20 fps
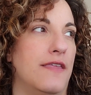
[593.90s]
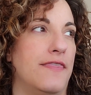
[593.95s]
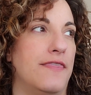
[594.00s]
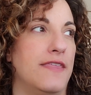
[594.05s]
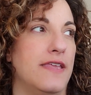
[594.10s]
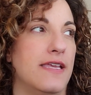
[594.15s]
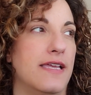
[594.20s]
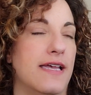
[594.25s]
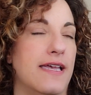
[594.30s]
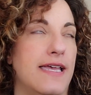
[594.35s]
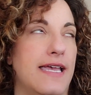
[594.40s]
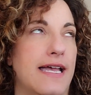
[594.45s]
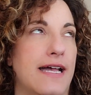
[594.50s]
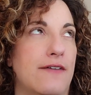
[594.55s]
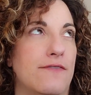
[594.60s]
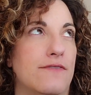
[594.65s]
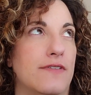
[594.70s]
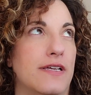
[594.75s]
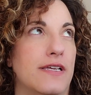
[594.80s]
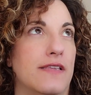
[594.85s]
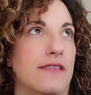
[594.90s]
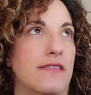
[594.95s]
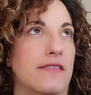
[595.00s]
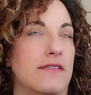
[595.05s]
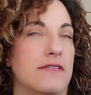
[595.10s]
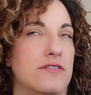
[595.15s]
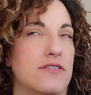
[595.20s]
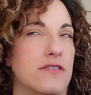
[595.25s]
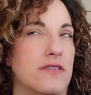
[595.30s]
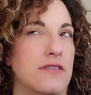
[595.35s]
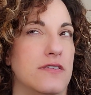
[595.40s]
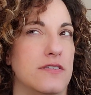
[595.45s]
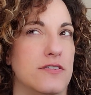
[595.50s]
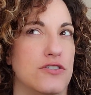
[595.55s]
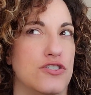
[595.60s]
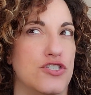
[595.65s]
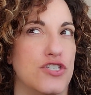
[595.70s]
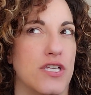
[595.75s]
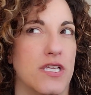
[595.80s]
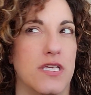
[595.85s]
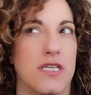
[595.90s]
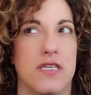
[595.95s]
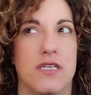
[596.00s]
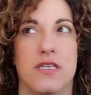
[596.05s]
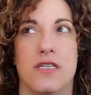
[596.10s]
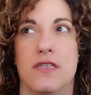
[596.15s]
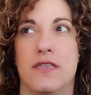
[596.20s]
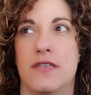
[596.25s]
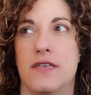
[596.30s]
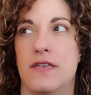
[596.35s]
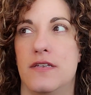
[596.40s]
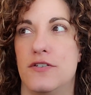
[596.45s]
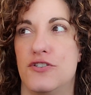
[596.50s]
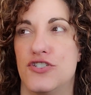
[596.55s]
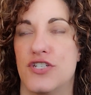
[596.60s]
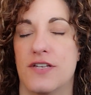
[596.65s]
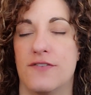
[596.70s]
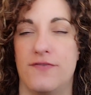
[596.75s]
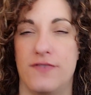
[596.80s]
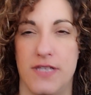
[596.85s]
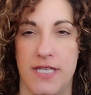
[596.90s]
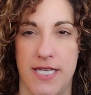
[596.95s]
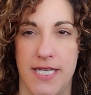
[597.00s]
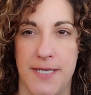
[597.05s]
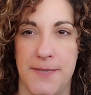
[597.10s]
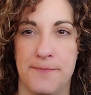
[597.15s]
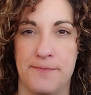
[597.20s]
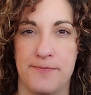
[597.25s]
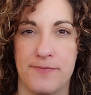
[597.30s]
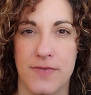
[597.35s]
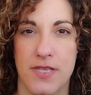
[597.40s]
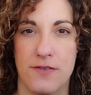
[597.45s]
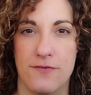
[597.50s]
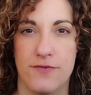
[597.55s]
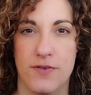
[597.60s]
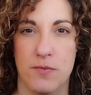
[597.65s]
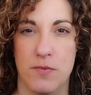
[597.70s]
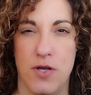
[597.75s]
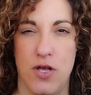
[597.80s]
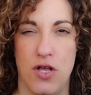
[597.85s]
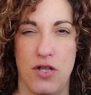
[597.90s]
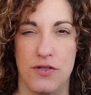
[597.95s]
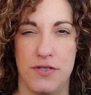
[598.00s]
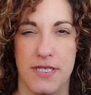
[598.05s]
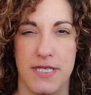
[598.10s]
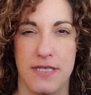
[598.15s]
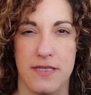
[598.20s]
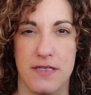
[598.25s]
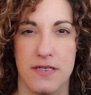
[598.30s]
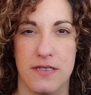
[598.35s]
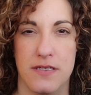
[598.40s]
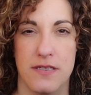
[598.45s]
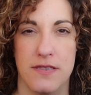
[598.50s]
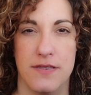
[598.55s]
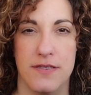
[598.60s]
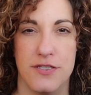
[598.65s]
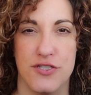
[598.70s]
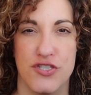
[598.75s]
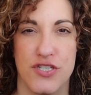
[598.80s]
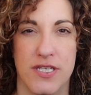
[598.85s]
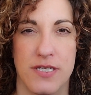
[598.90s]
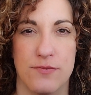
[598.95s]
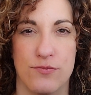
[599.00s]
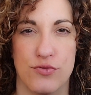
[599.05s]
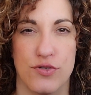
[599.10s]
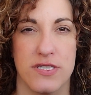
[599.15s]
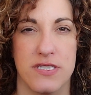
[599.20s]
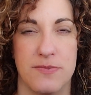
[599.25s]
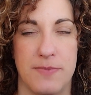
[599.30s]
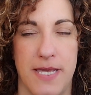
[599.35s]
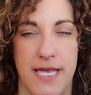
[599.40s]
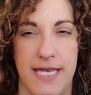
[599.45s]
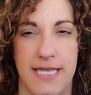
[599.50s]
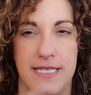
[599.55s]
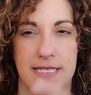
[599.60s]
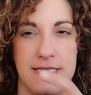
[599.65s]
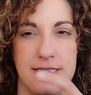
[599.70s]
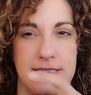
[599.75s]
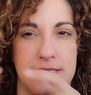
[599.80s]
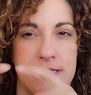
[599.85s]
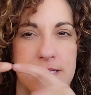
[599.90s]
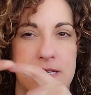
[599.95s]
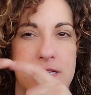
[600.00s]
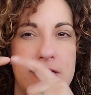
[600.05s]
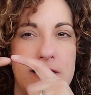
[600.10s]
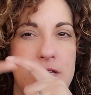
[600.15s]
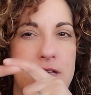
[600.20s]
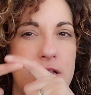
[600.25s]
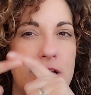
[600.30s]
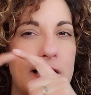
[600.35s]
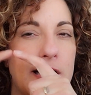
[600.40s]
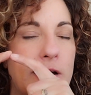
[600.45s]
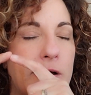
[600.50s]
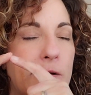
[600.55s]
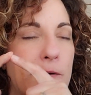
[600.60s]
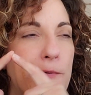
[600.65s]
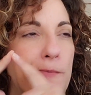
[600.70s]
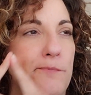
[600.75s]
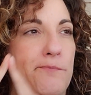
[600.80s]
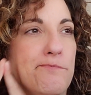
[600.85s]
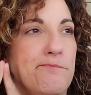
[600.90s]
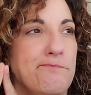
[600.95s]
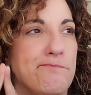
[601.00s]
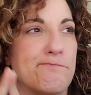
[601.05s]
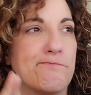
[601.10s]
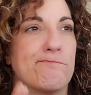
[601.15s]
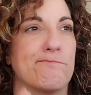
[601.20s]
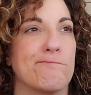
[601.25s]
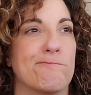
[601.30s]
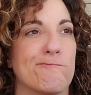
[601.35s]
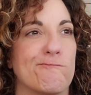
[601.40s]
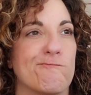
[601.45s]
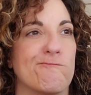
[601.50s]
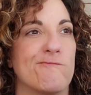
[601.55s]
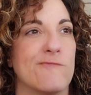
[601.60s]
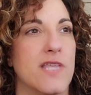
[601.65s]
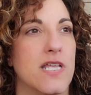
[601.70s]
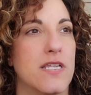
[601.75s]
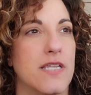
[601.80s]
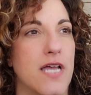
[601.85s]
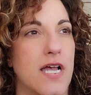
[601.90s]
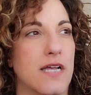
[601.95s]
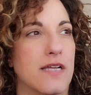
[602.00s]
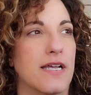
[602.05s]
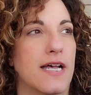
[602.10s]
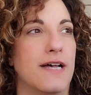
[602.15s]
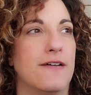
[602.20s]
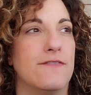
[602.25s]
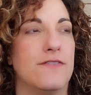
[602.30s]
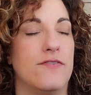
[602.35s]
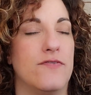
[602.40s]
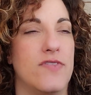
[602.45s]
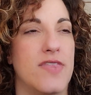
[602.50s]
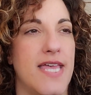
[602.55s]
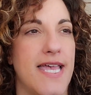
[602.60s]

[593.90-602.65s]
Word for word: think I have like the, the chicken, the Chick-fil-A from Aldi, the, the chicken breast patties, um, the knockoff of